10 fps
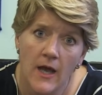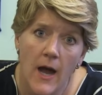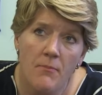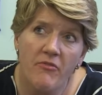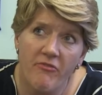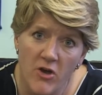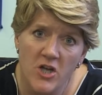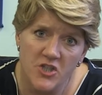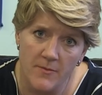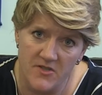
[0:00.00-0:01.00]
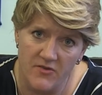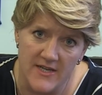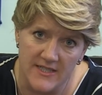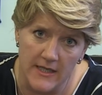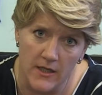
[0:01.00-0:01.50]
I prefer jumps
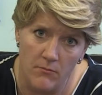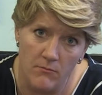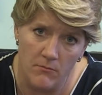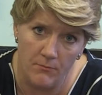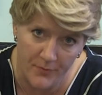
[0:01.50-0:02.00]
racing